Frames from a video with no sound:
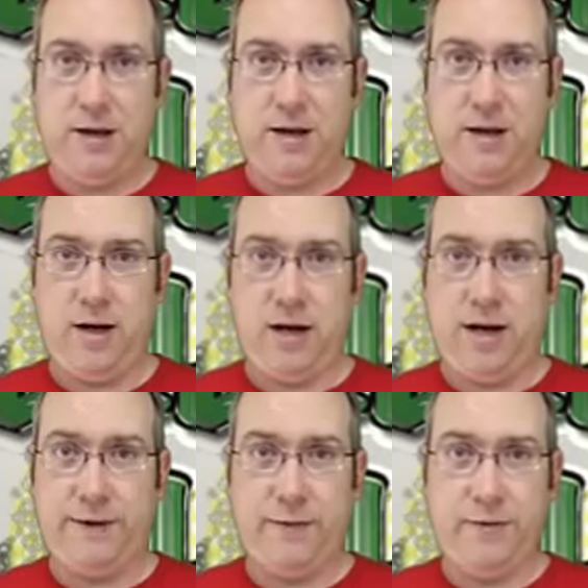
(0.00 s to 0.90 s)
the
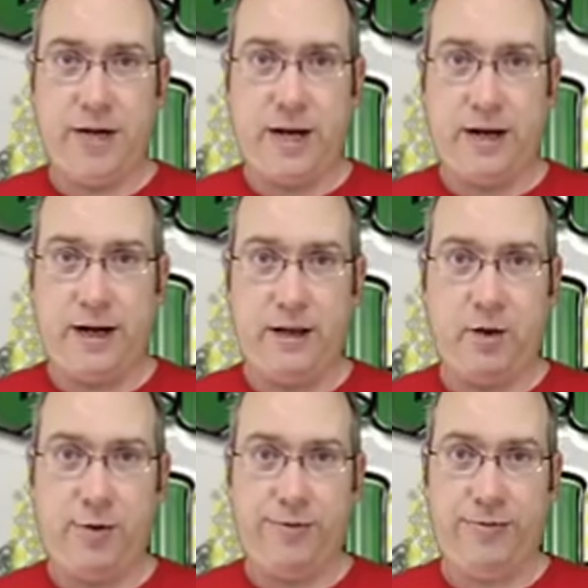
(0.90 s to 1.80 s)
hot foods hot and the
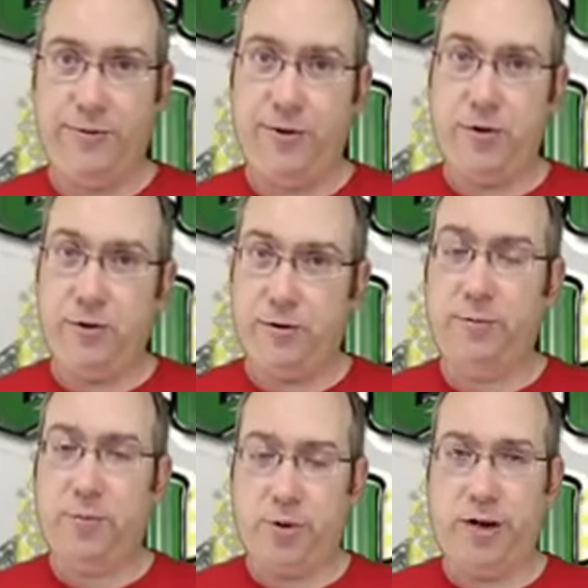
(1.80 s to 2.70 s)
cold foods cold
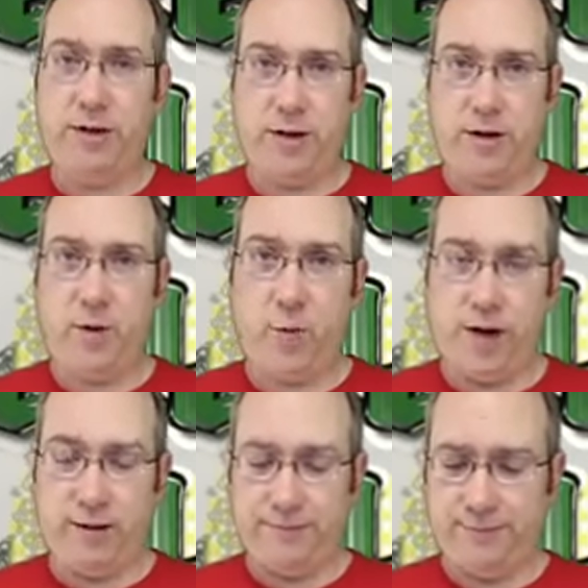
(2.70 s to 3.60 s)
pretty darn
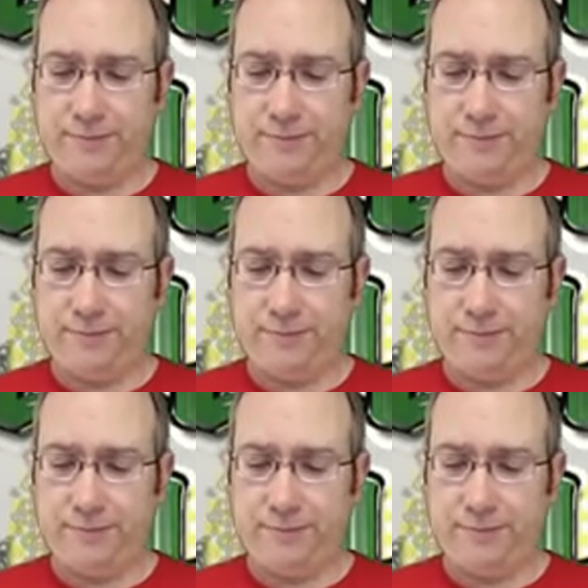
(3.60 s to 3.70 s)
well.